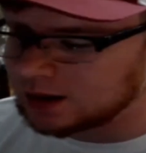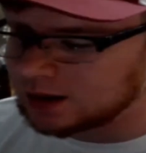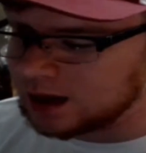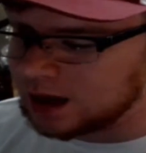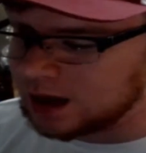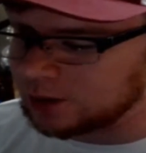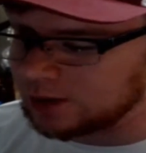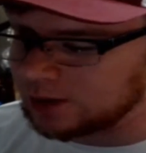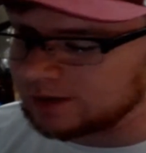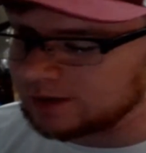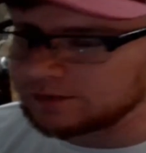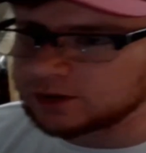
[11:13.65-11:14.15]

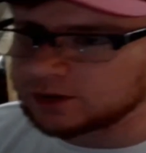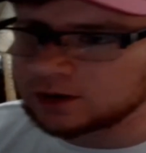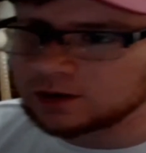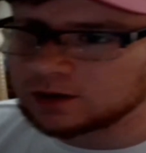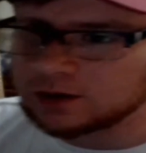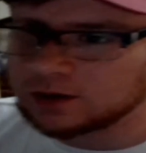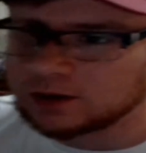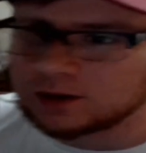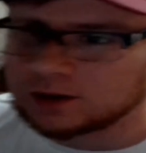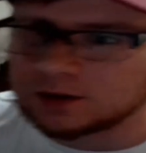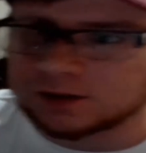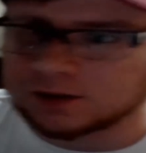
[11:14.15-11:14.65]
However,
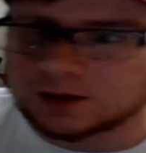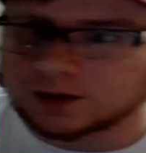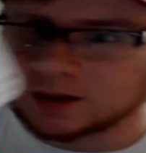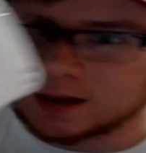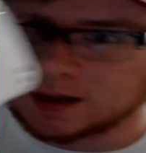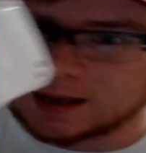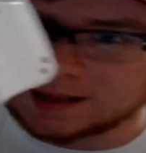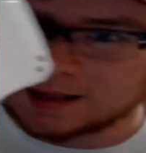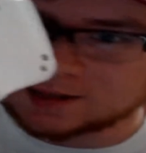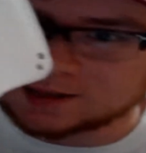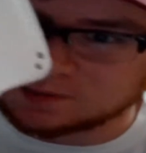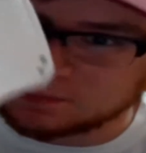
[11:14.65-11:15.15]

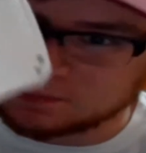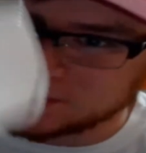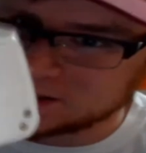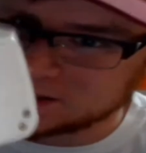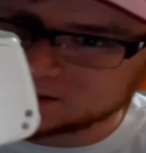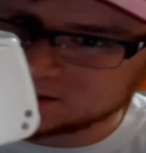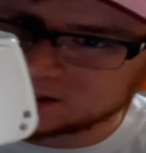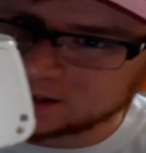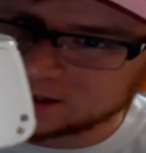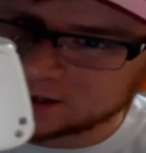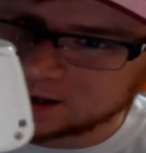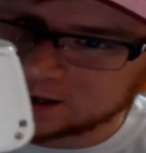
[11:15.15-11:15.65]
it's
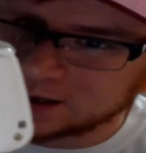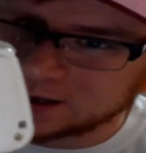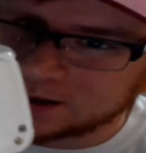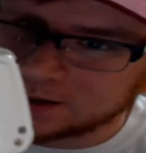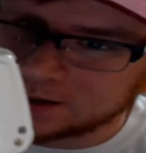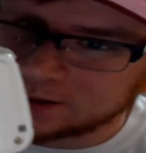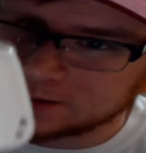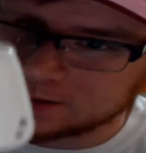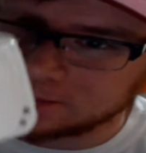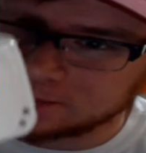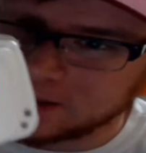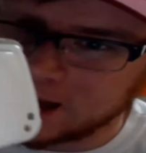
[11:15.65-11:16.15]
missing
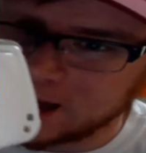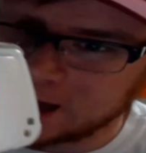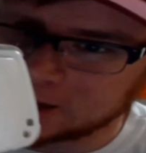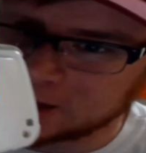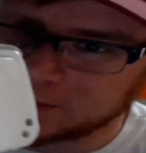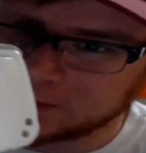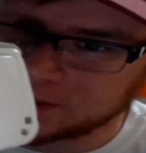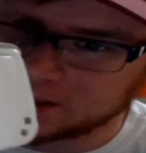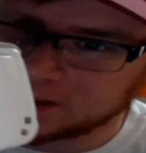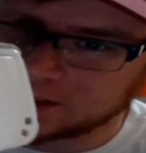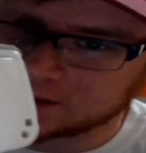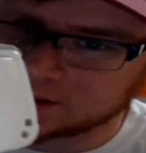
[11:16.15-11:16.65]
the back
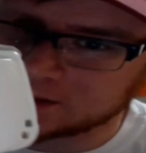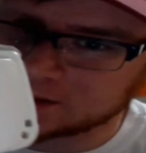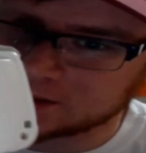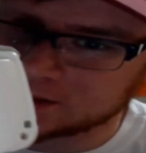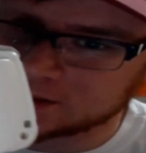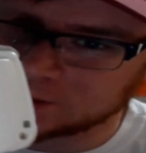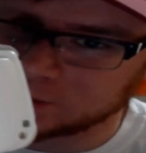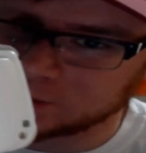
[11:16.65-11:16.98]
piece,